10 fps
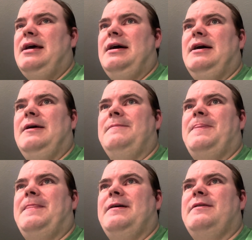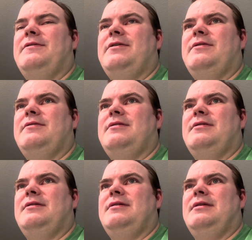The
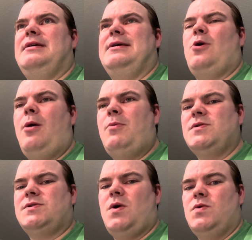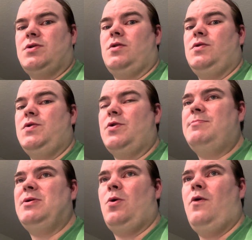it almost goes a little
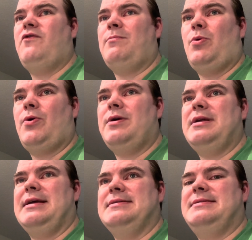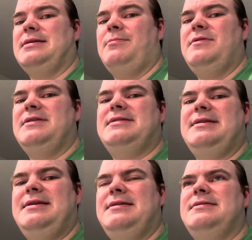bit overboard in some of the
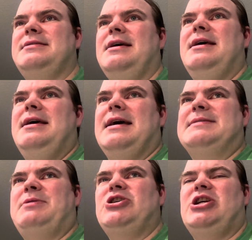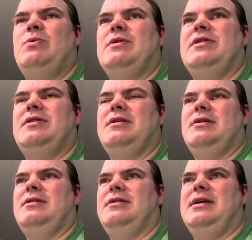scenes, especially with
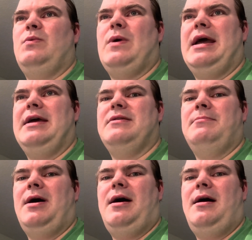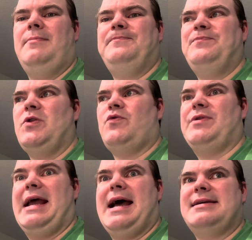the way the mom
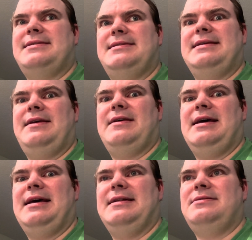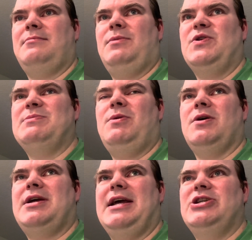reacts to seeing the heads on multiple
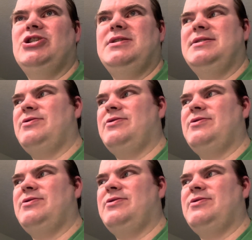occasions.